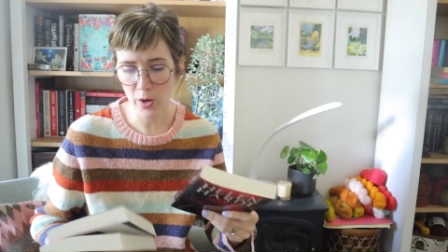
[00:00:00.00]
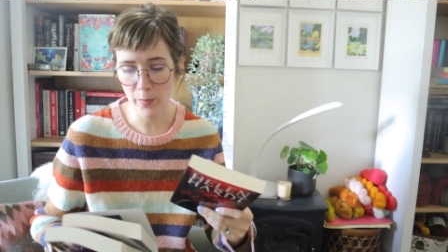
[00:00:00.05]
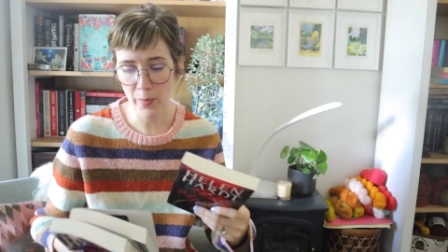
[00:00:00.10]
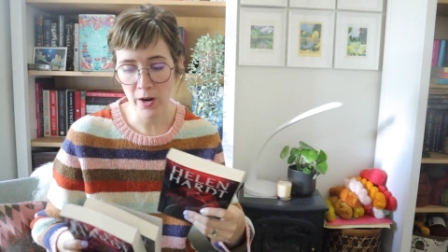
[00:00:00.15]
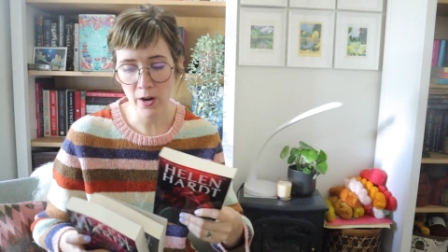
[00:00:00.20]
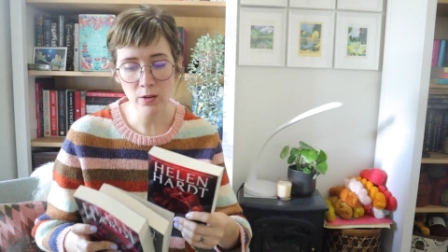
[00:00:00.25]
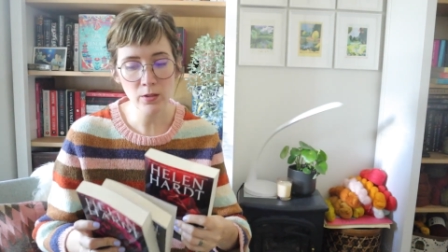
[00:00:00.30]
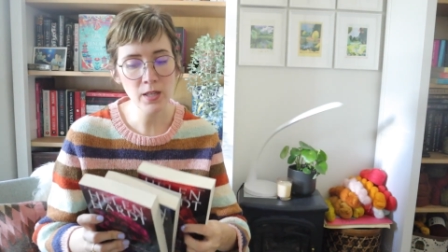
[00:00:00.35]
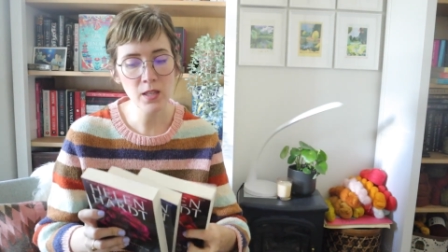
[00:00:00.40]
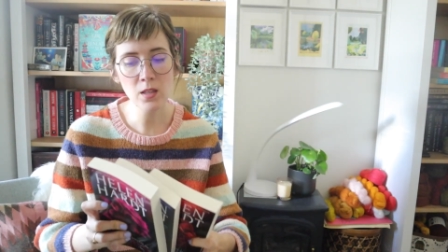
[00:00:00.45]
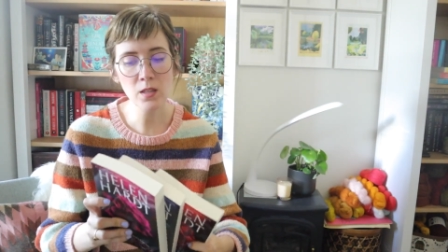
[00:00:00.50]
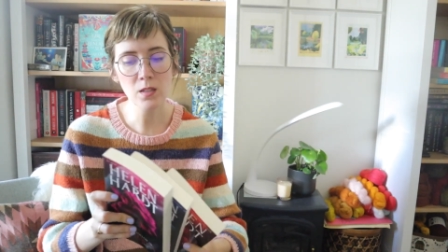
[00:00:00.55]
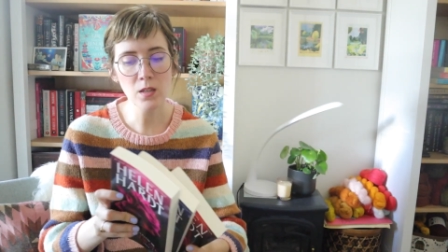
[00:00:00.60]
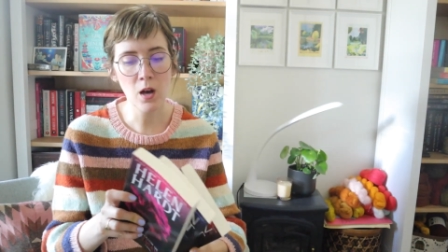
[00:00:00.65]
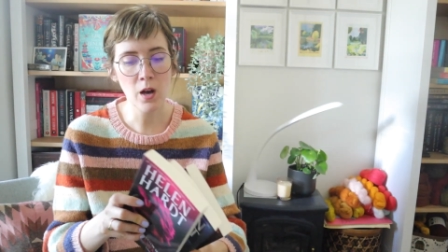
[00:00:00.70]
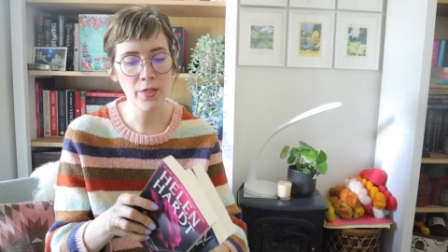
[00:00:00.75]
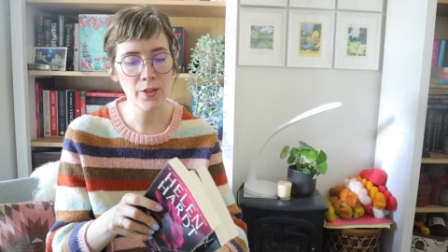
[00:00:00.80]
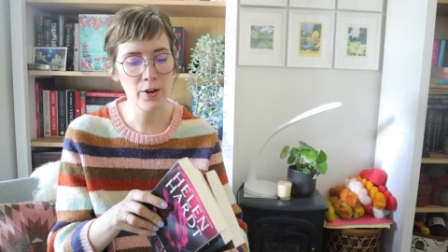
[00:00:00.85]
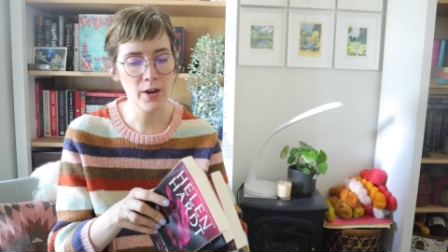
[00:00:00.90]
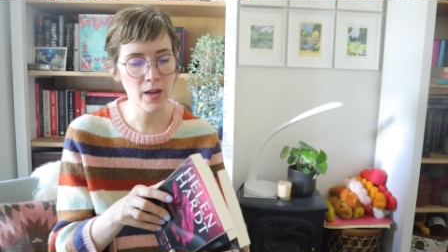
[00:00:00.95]
Apparently this
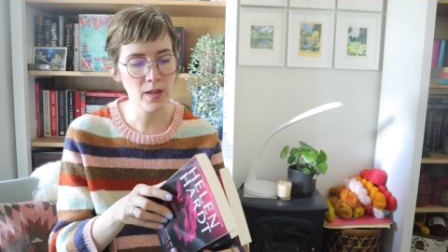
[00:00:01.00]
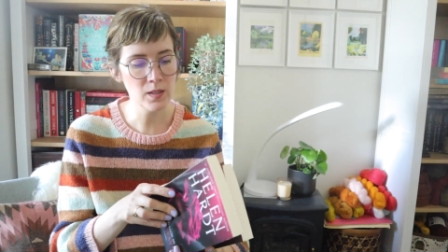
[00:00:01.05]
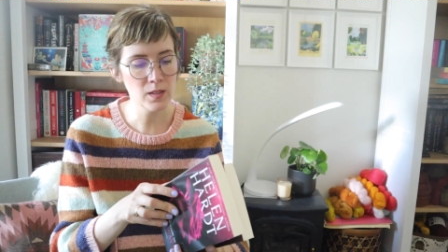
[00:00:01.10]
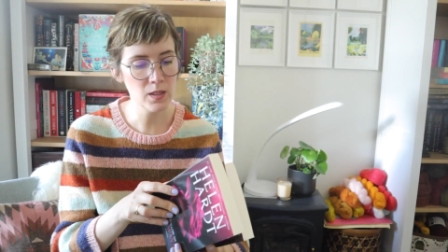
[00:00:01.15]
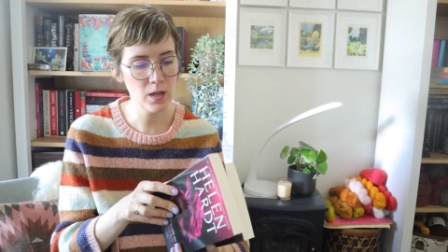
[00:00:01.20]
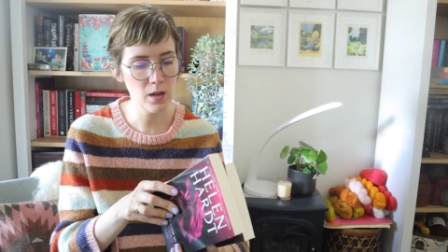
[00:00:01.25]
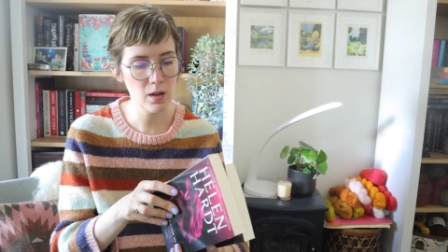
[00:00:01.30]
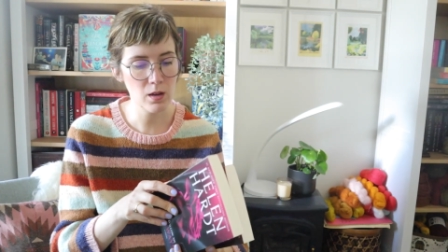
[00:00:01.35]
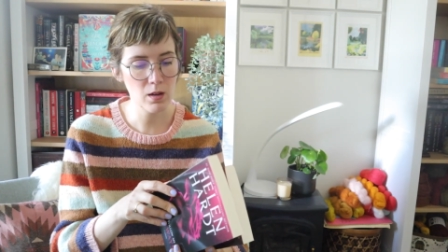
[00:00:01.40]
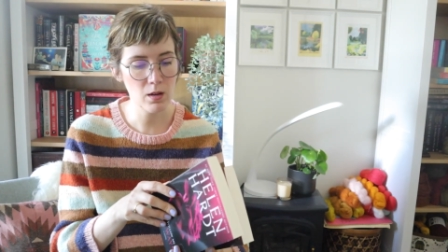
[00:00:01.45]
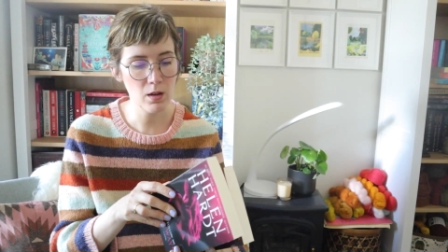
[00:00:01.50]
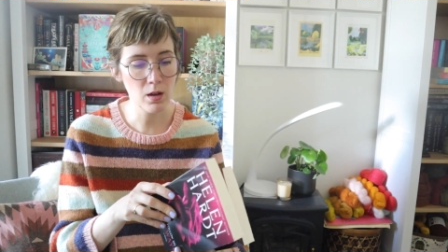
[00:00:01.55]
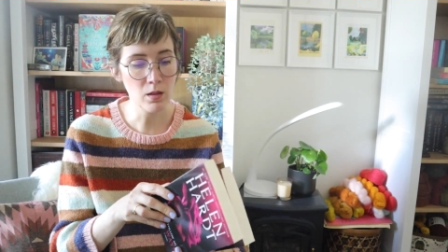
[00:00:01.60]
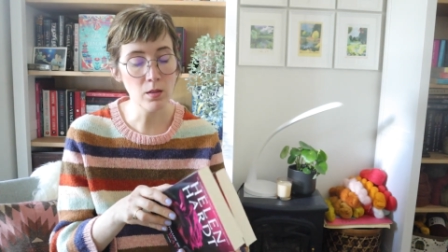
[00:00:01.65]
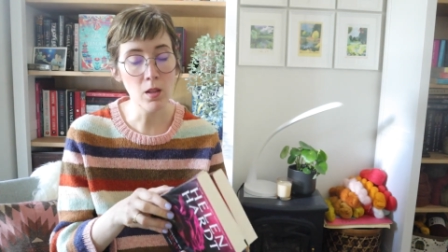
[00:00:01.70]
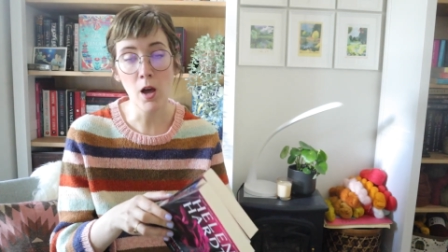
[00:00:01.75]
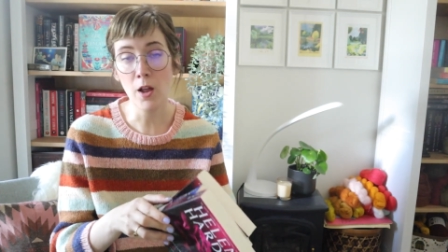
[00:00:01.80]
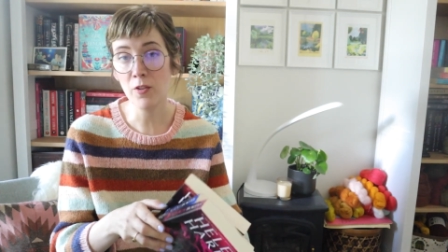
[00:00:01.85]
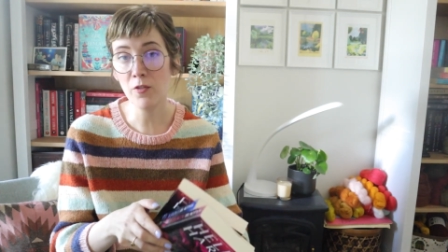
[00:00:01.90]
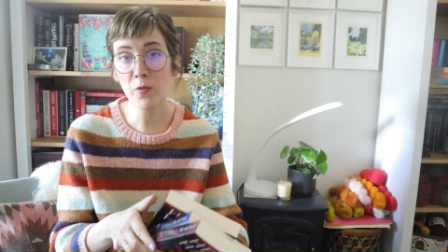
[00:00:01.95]
author has a
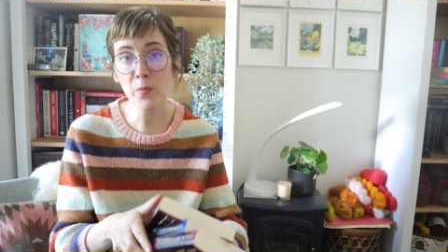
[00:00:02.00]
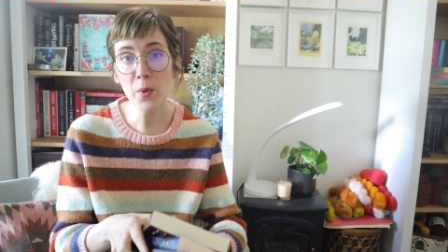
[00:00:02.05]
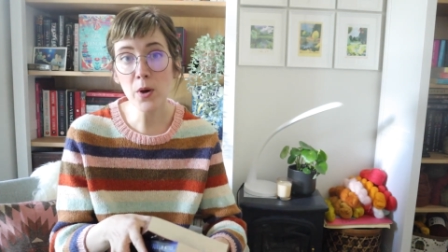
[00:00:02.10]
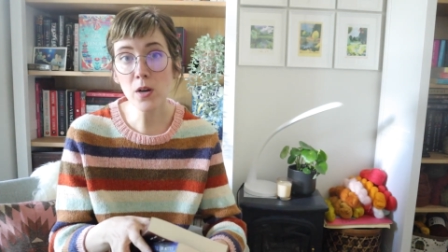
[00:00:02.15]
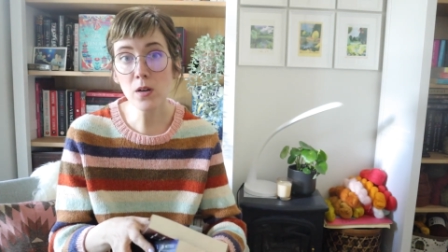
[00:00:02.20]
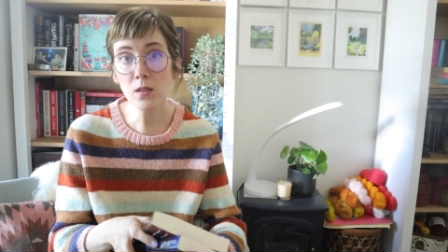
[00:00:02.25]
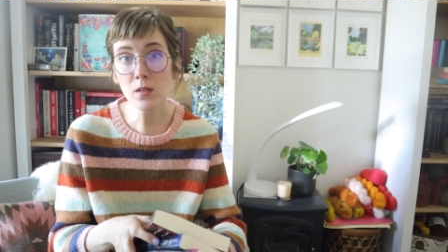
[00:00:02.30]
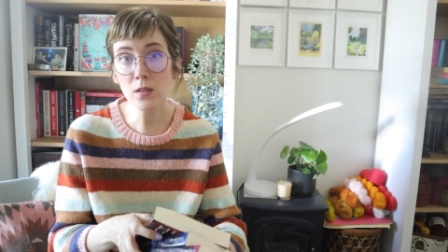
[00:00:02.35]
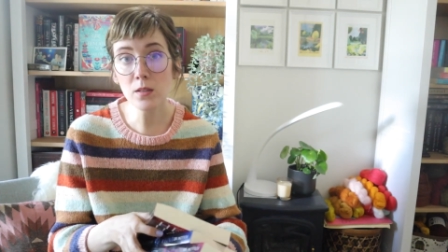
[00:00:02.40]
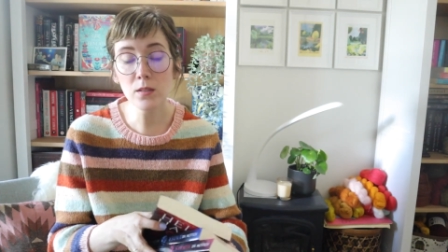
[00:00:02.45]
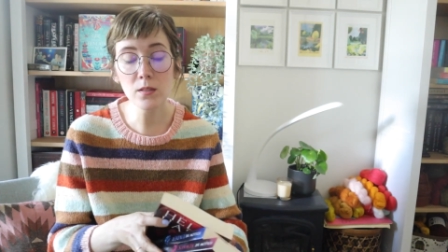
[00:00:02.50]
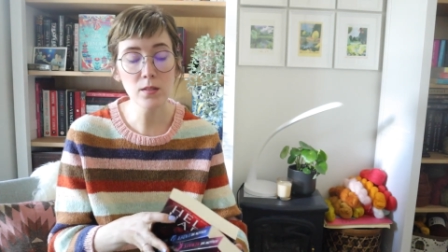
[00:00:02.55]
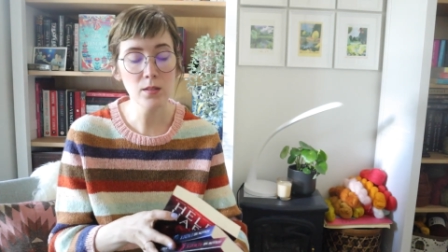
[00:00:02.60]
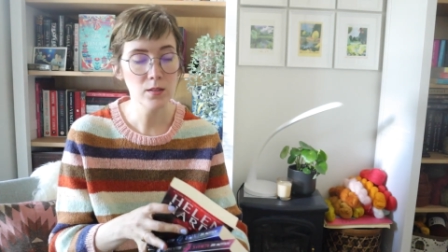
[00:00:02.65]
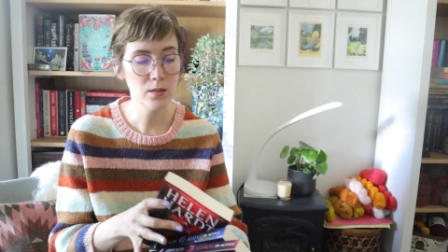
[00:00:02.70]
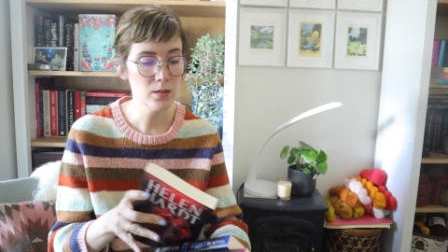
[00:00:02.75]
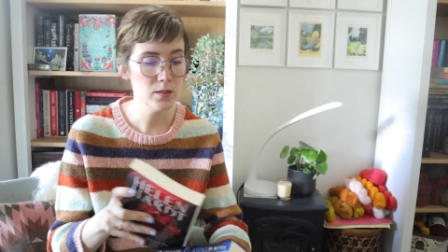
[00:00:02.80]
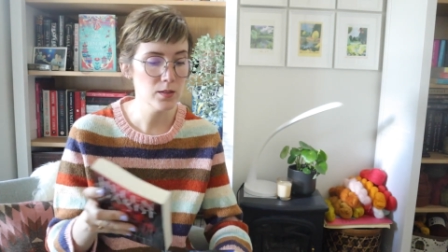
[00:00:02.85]
lot of books,